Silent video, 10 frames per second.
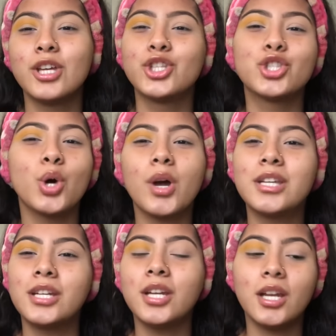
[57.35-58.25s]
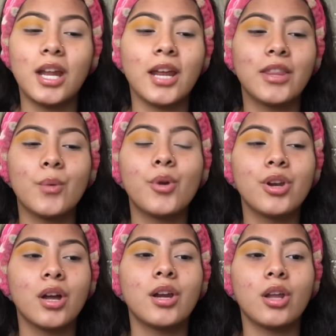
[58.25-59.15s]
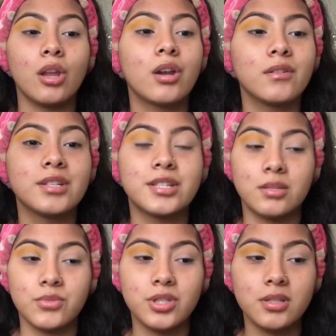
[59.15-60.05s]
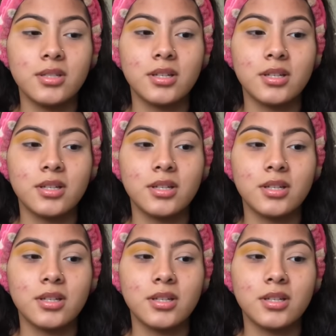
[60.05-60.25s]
So I didn't, there were not a lot of assumptions.